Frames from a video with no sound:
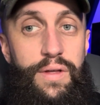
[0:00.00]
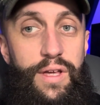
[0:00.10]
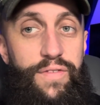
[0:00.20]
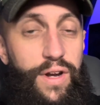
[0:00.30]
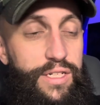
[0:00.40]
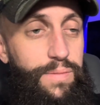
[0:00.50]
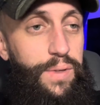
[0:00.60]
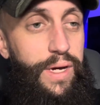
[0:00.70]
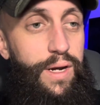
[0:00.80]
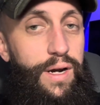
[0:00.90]
If he doesn't
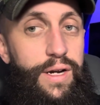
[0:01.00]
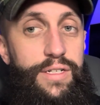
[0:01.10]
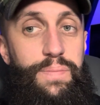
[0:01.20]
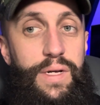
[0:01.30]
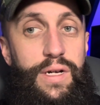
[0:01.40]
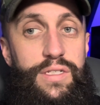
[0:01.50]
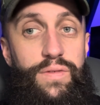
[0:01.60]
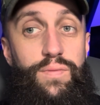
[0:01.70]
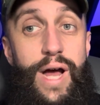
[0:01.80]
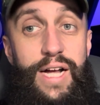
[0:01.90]
play tonight, is because
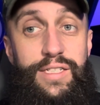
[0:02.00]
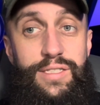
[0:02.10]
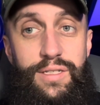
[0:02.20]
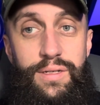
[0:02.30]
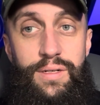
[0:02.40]
of rest.